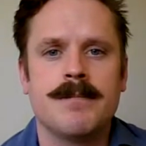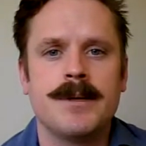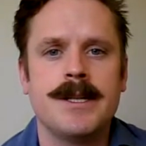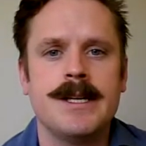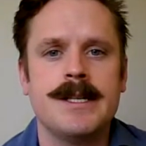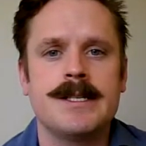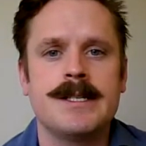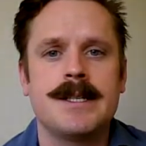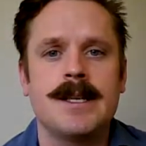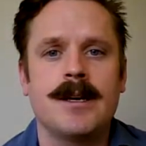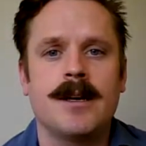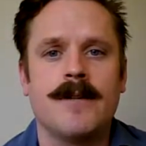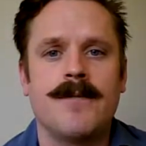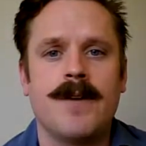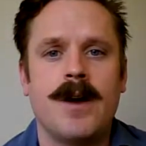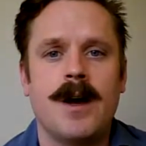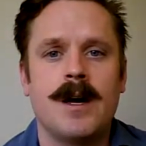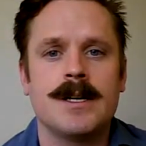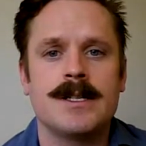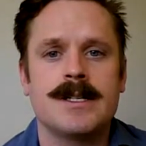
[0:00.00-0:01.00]
please think of
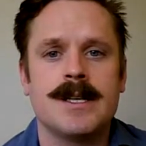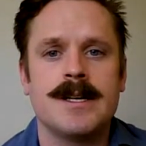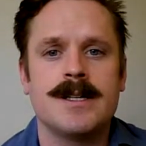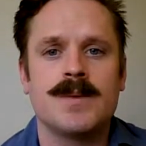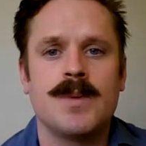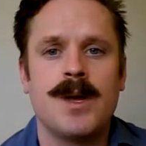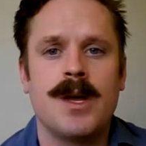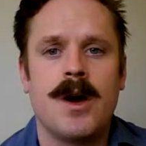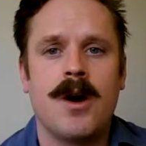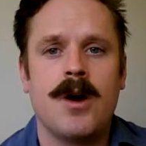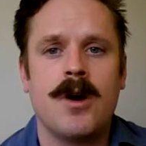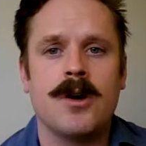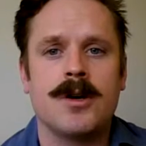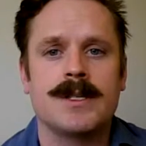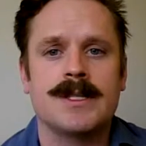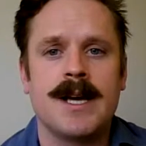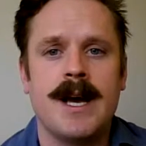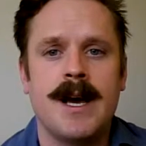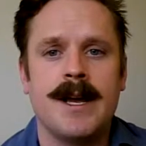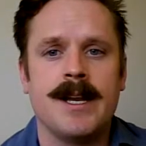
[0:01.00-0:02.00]
us as we are,
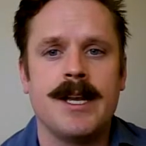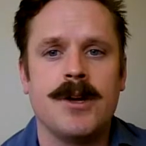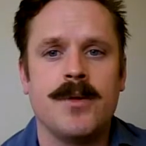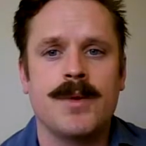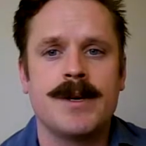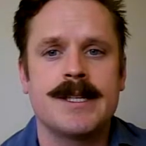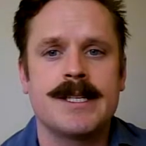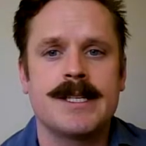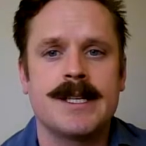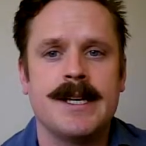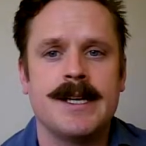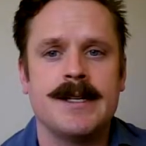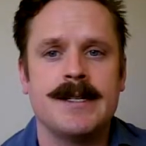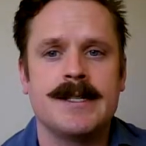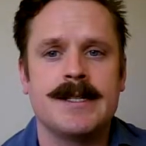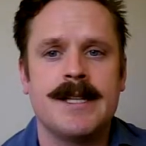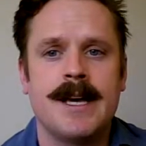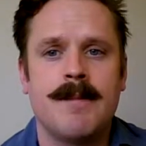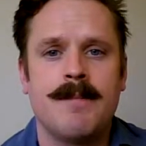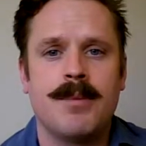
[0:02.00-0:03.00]
tiny with
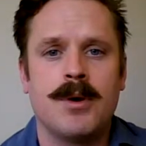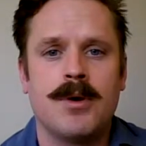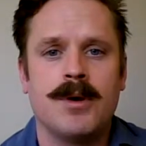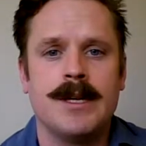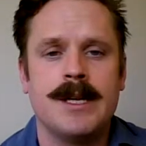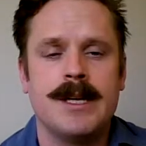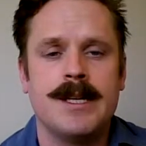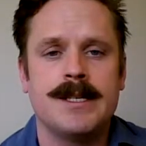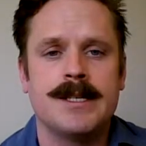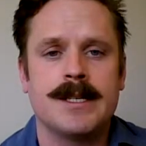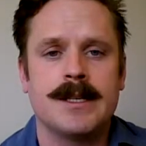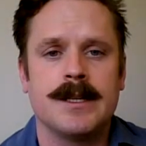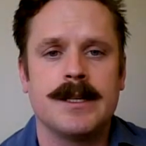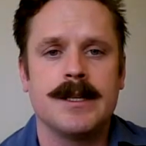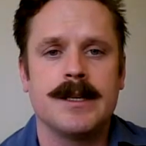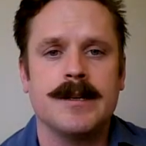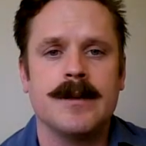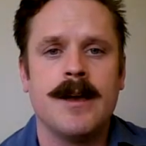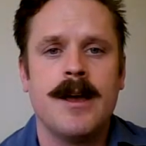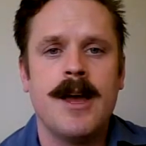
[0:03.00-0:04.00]
skins that burn
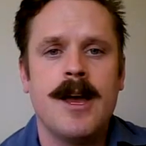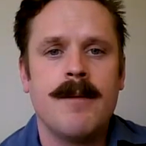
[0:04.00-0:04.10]
easily.